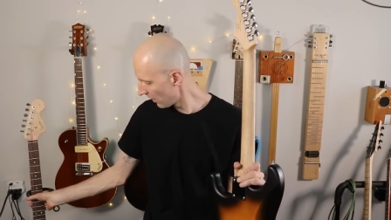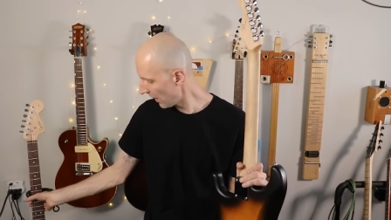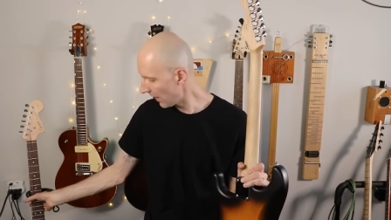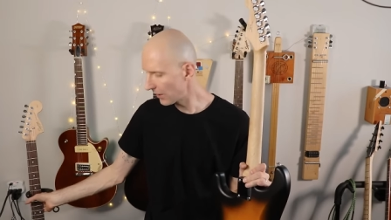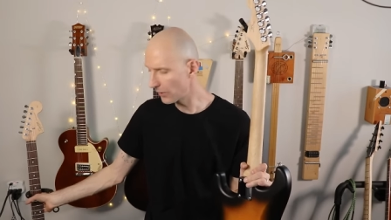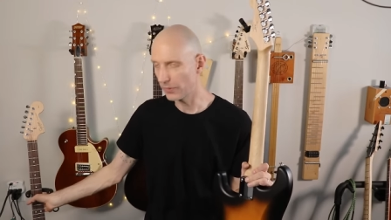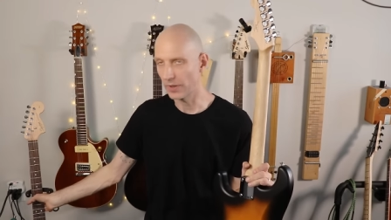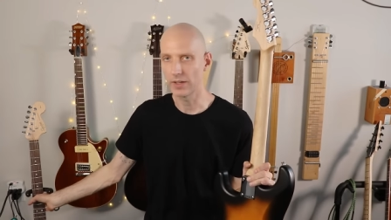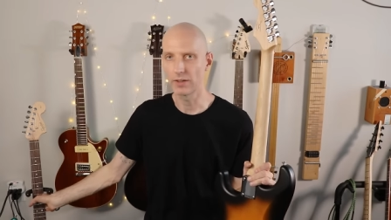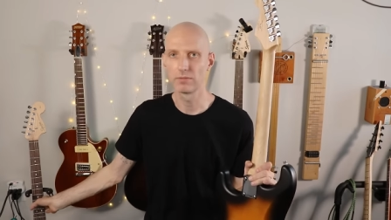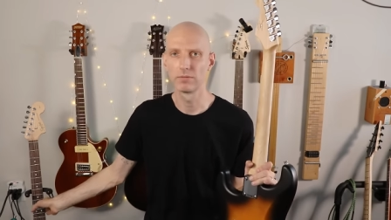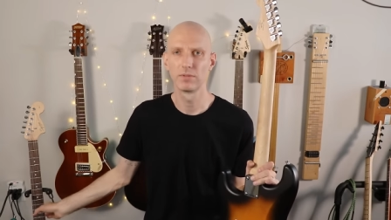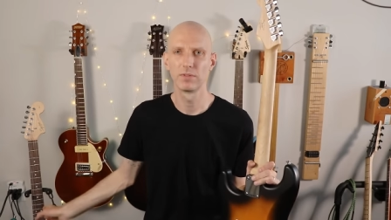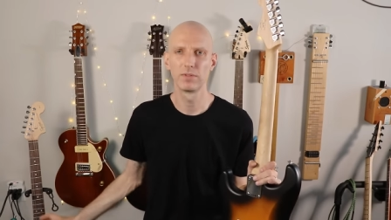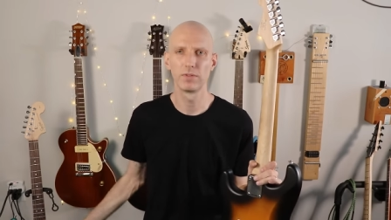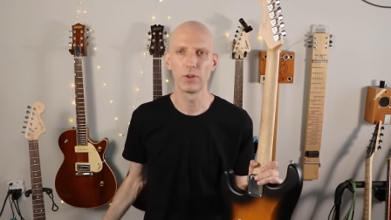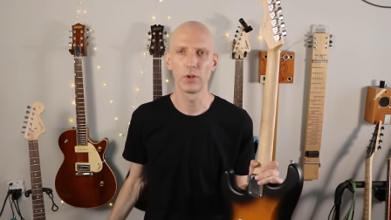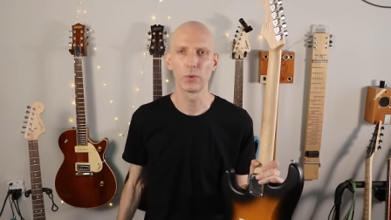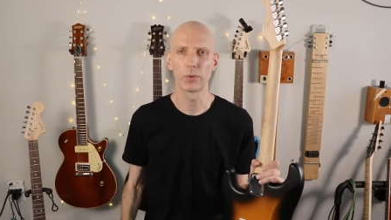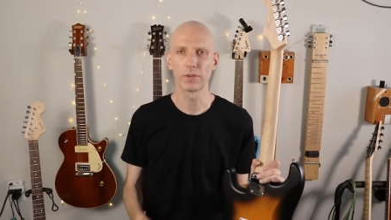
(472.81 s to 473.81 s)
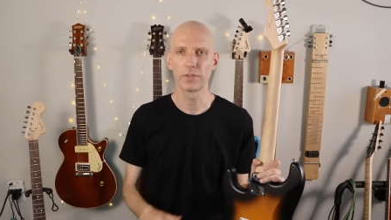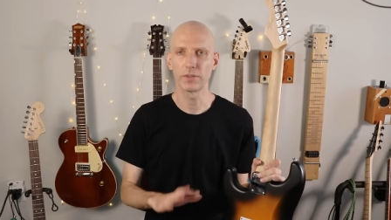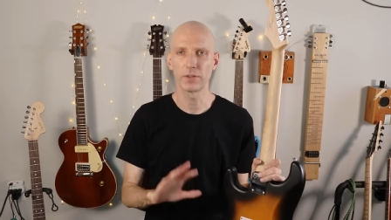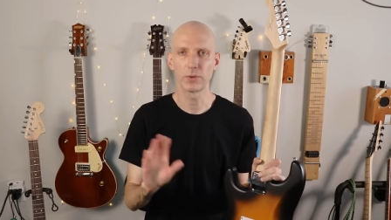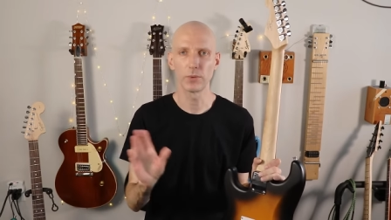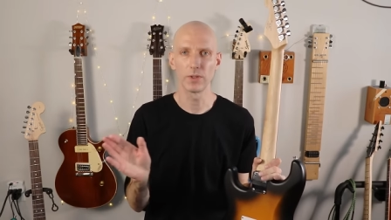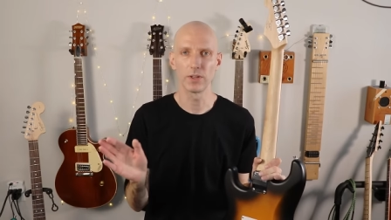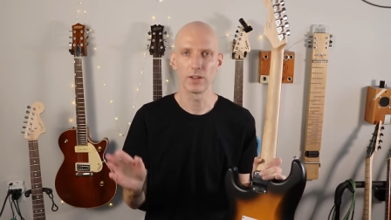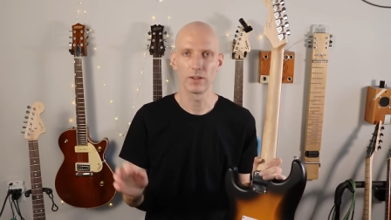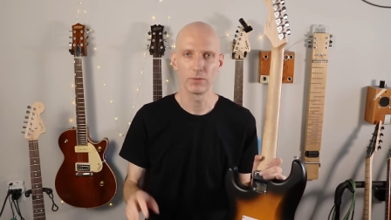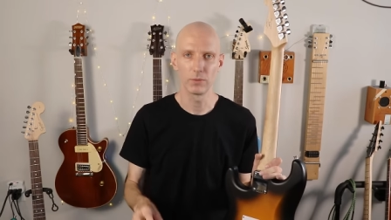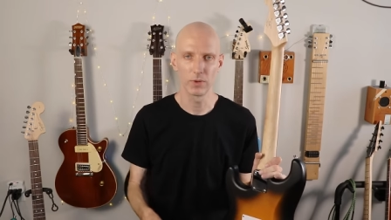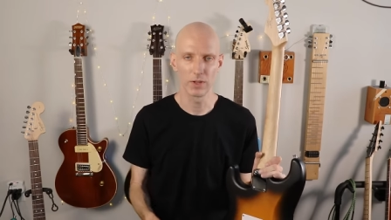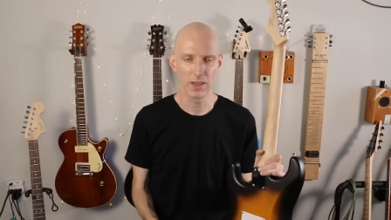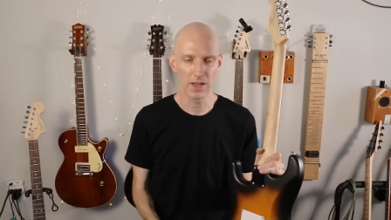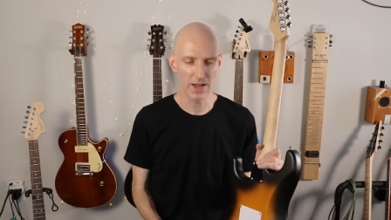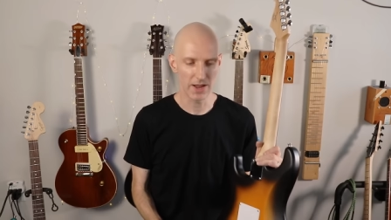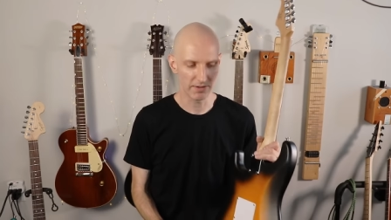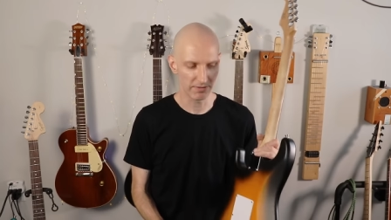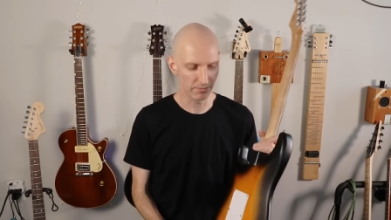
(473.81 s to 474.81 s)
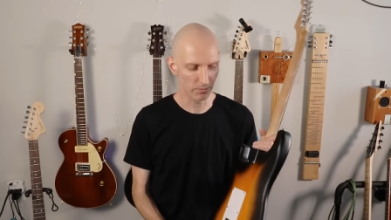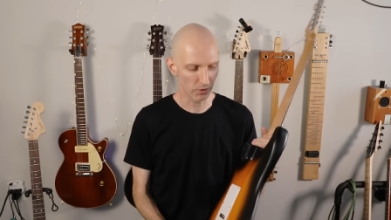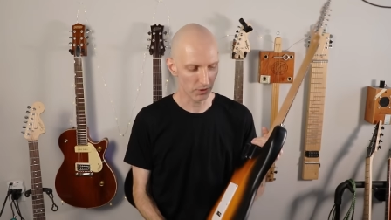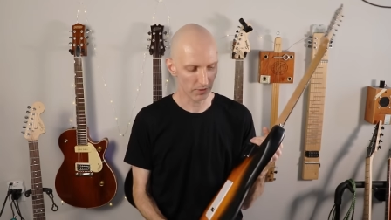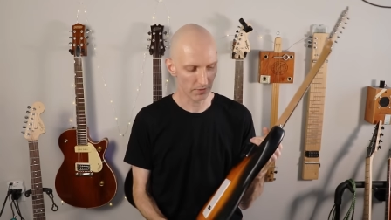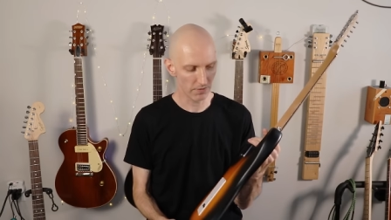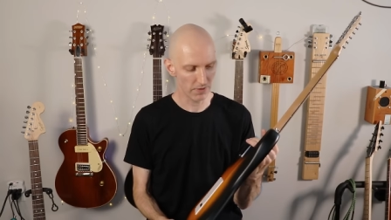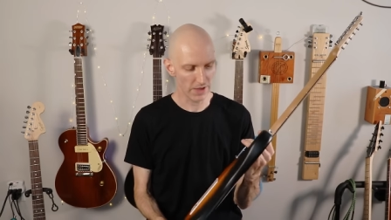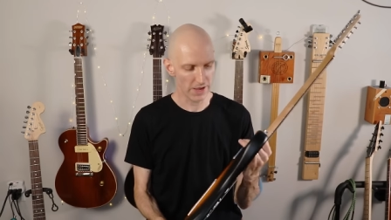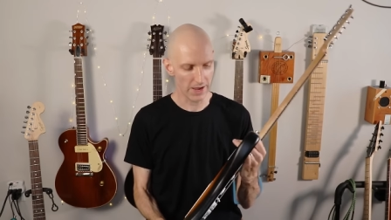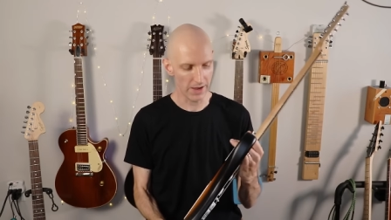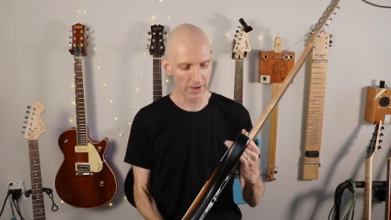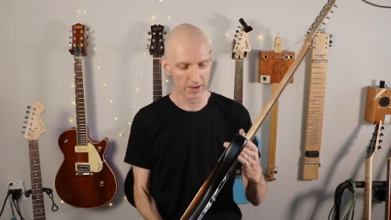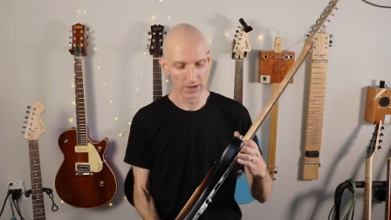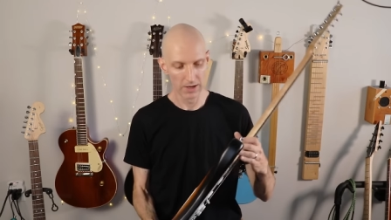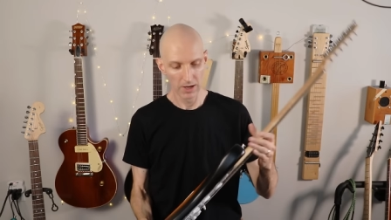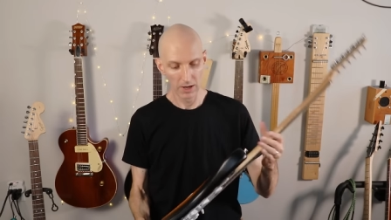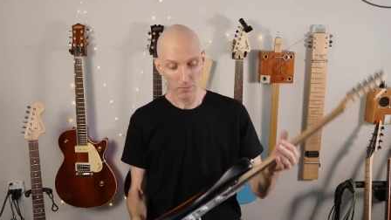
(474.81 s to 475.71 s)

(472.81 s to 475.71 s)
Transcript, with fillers: anyway, full review, we'll have more of that.